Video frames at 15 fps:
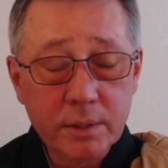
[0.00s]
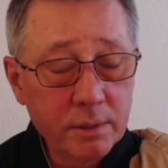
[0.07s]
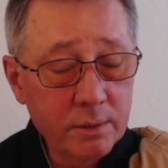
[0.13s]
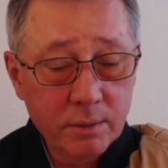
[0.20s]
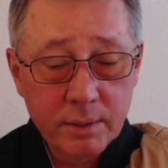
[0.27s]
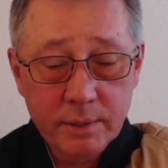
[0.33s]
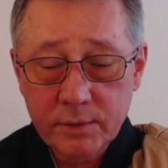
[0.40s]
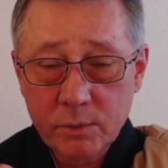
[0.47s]
You
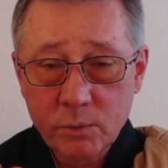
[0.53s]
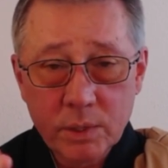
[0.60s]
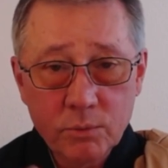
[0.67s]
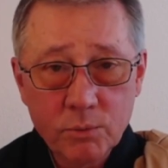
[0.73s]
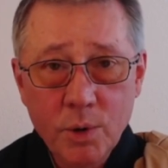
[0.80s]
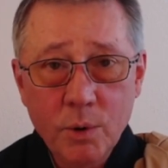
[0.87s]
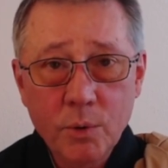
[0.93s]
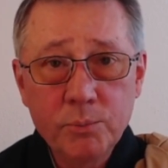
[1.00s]
don't have to wear
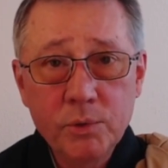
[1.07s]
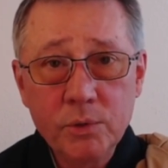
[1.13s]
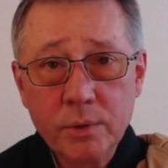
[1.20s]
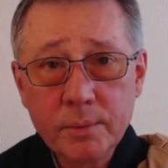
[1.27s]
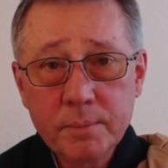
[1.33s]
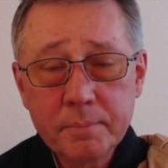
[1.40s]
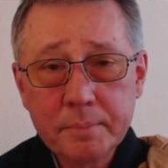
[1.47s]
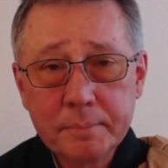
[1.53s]
robes.
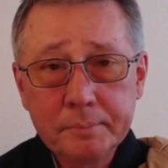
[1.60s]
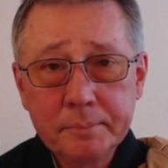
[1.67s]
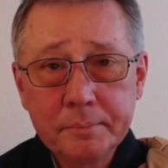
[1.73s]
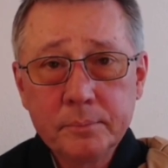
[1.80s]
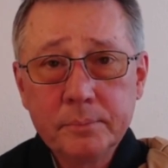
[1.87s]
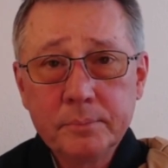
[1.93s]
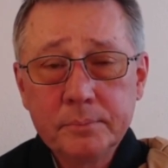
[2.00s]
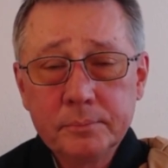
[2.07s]

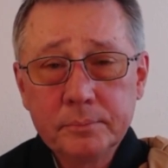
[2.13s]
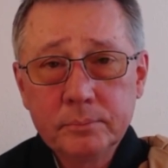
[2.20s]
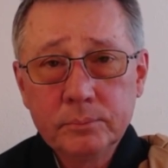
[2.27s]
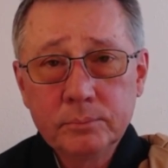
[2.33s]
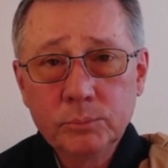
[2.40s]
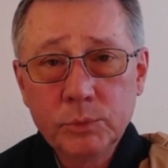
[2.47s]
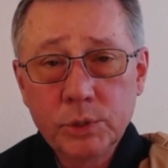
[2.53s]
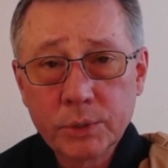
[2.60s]

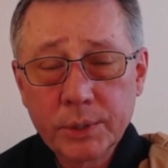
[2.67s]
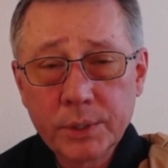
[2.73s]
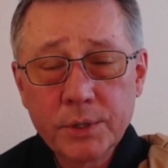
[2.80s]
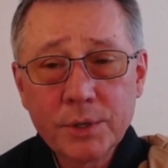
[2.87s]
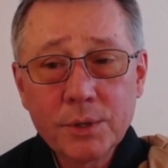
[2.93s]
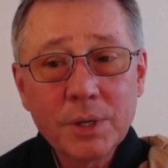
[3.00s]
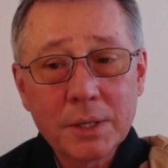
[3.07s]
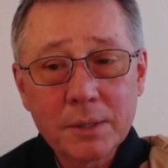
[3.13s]
You can
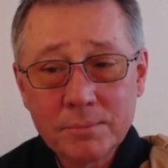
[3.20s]
do it.